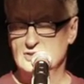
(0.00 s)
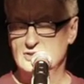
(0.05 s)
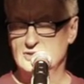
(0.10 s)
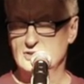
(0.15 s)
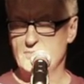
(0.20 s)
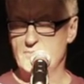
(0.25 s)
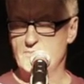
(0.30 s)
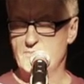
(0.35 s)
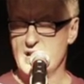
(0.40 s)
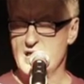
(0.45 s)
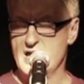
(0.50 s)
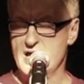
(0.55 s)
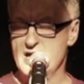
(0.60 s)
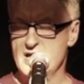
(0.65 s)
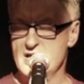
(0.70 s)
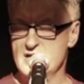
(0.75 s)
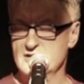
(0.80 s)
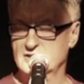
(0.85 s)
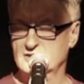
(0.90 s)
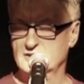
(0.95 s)
The
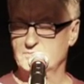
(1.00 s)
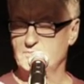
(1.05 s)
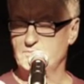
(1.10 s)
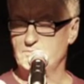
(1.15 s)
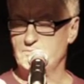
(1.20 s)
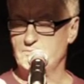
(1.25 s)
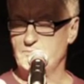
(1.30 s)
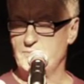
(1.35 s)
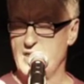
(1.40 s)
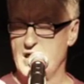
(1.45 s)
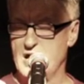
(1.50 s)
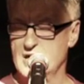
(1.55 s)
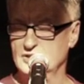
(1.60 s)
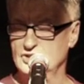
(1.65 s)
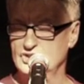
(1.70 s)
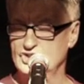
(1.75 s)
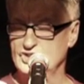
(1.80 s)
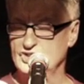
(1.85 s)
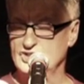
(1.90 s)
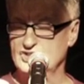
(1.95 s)
blade
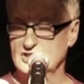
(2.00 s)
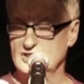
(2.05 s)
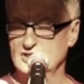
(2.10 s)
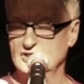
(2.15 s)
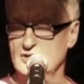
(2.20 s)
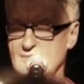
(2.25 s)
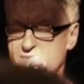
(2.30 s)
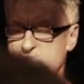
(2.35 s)
plunges into